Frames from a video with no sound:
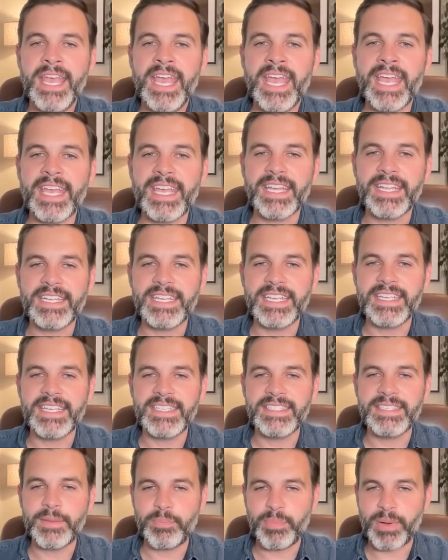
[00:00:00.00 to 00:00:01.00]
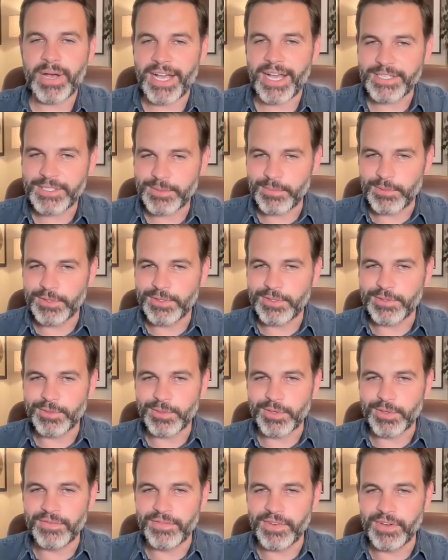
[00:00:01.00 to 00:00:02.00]
And is it possible to
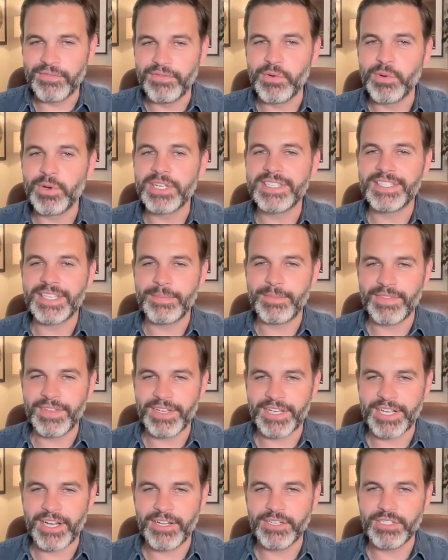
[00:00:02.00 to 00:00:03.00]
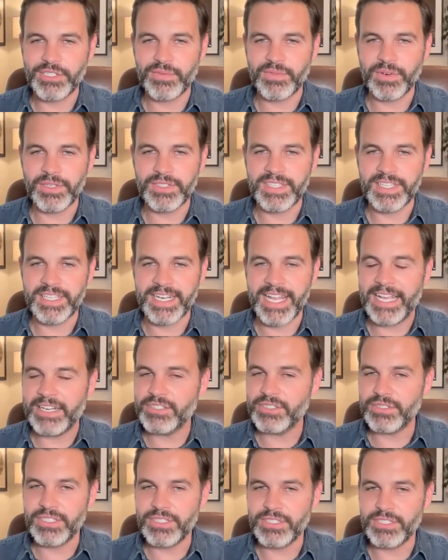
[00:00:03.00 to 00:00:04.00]
sort of avoid some of the controversy and
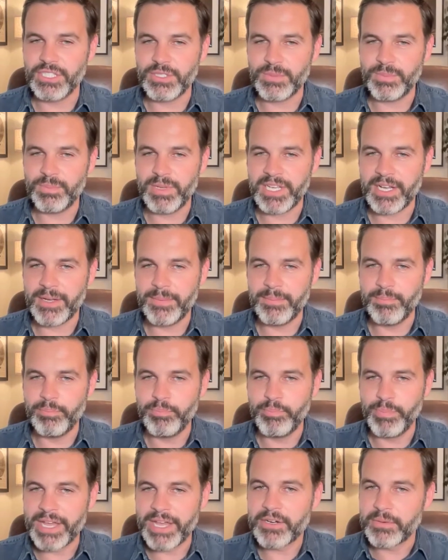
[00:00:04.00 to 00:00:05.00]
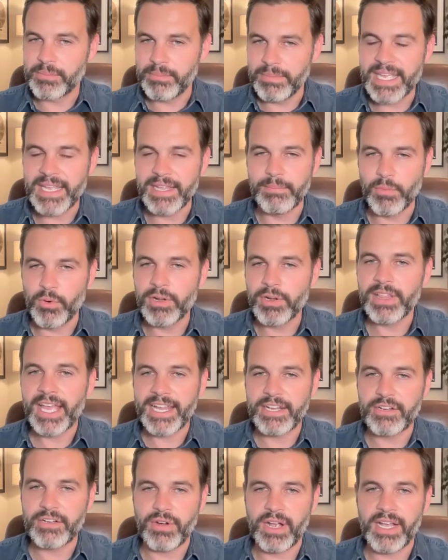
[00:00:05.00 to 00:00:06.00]
actually just become better men, more
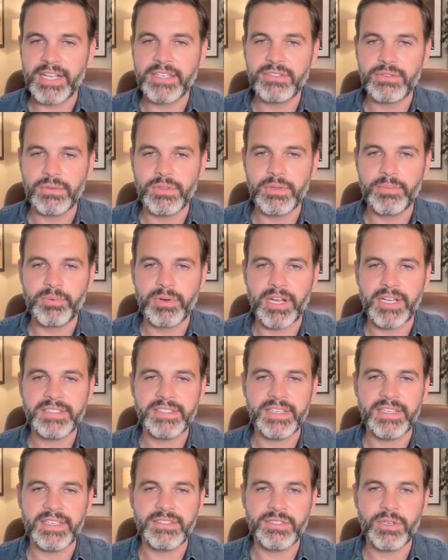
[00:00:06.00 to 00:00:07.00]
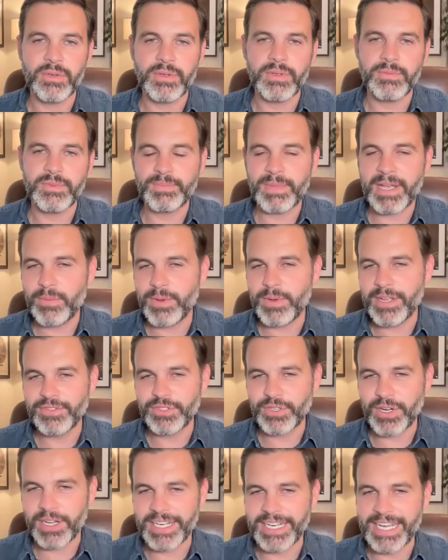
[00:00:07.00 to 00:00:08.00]
like Christ through the process? So it was my way
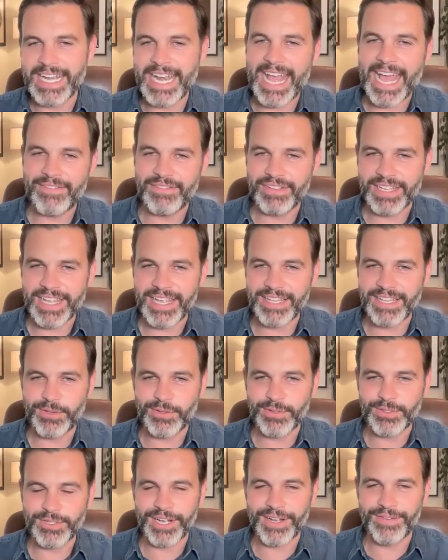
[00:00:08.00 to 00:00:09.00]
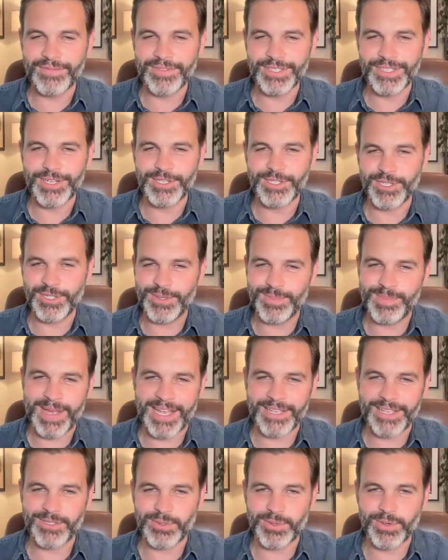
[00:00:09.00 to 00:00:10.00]
of trying to navigate those conversations
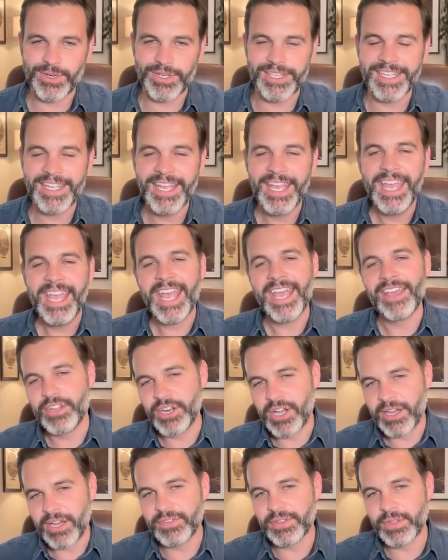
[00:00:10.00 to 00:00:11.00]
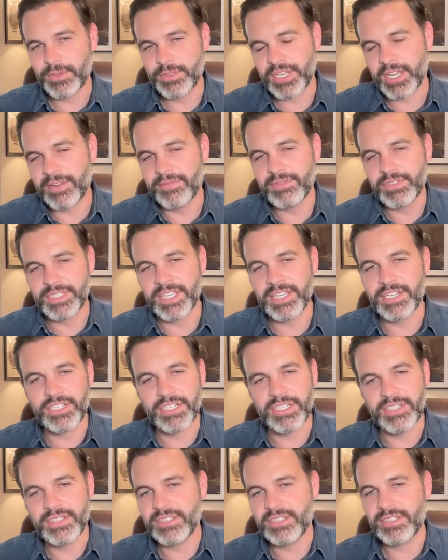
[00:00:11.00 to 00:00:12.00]
pastorally and then offer those
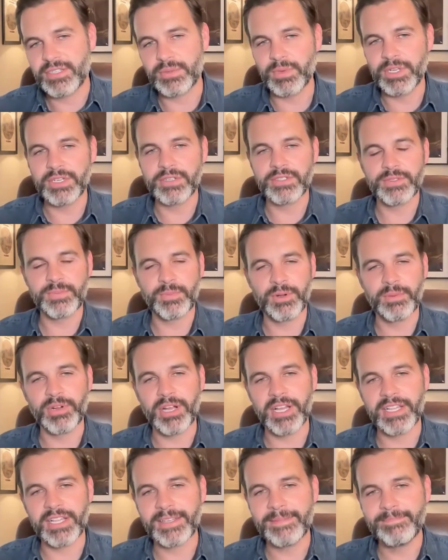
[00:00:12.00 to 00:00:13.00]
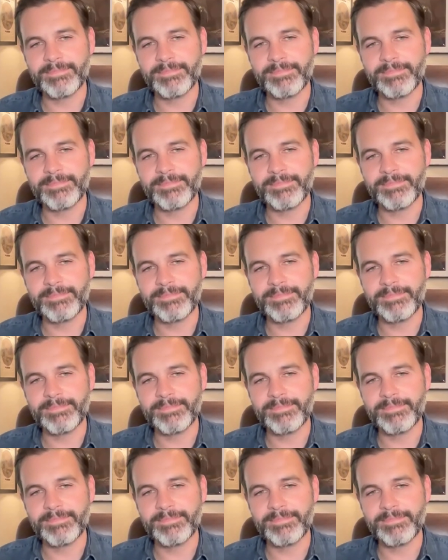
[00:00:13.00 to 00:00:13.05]
conversations to readers more broadly.